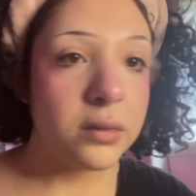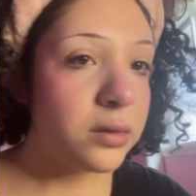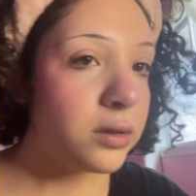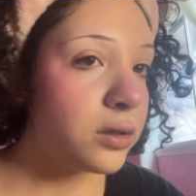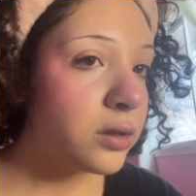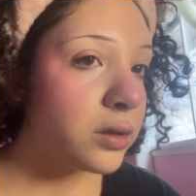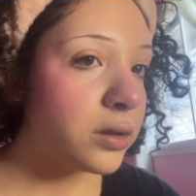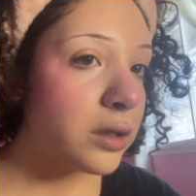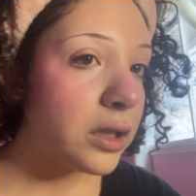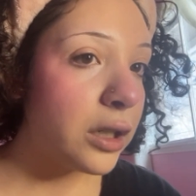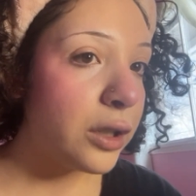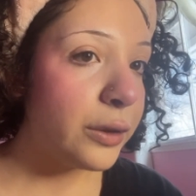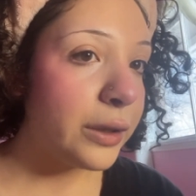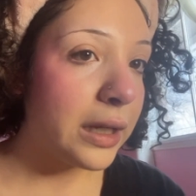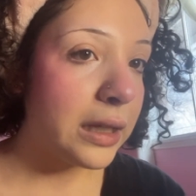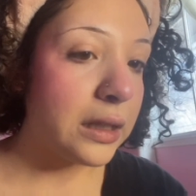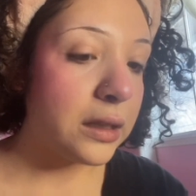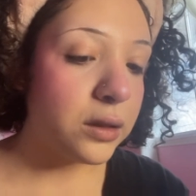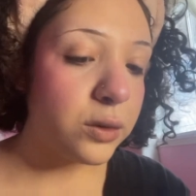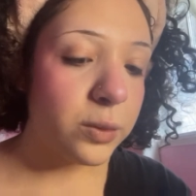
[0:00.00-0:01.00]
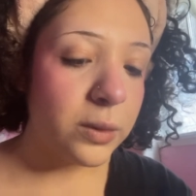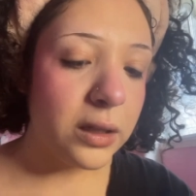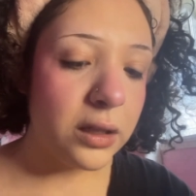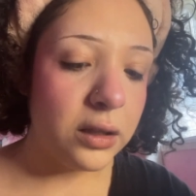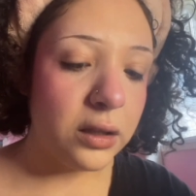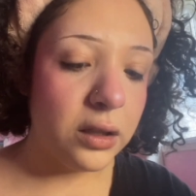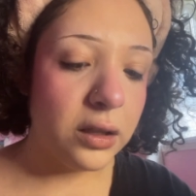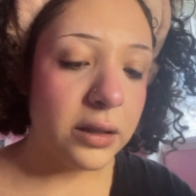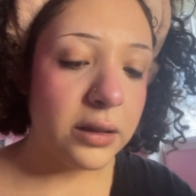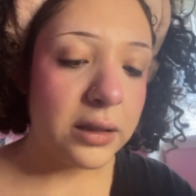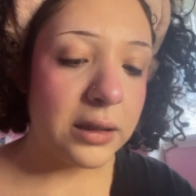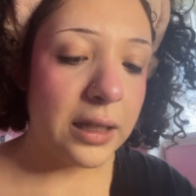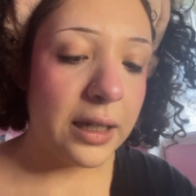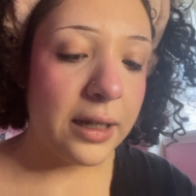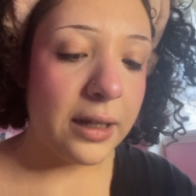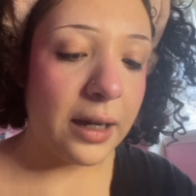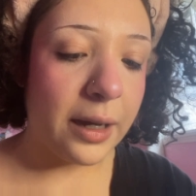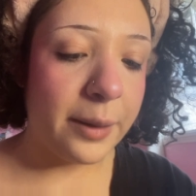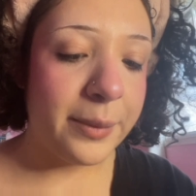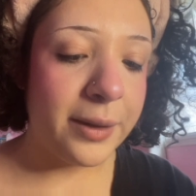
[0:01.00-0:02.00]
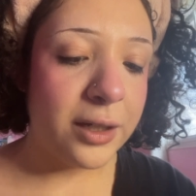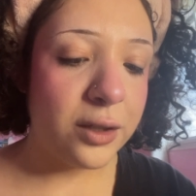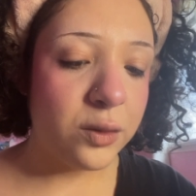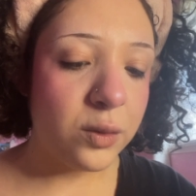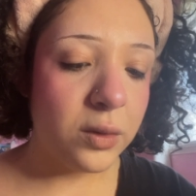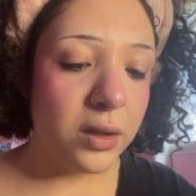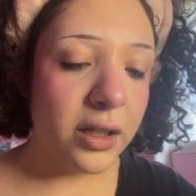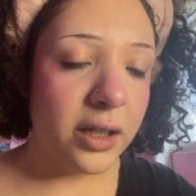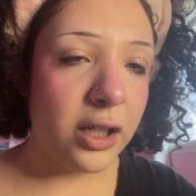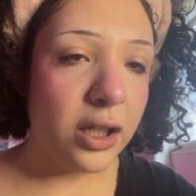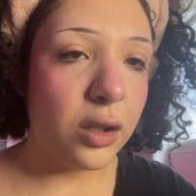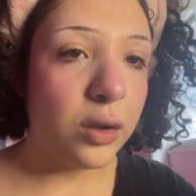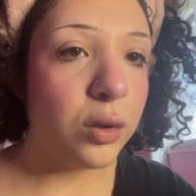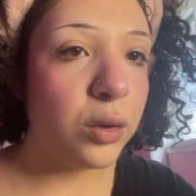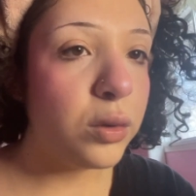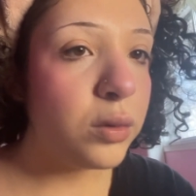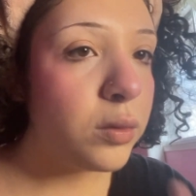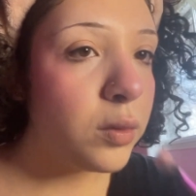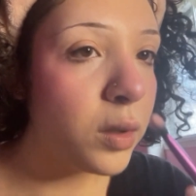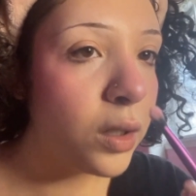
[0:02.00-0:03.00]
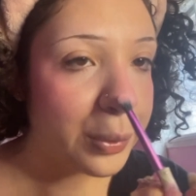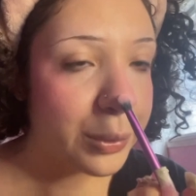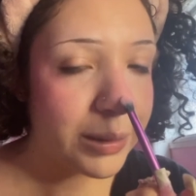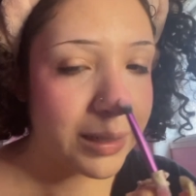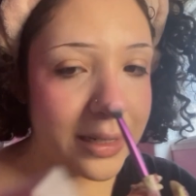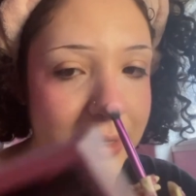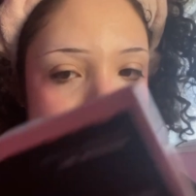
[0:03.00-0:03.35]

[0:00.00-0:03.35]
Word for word: So yeah, that's what it looks like. I mean, it's really cute. Pretty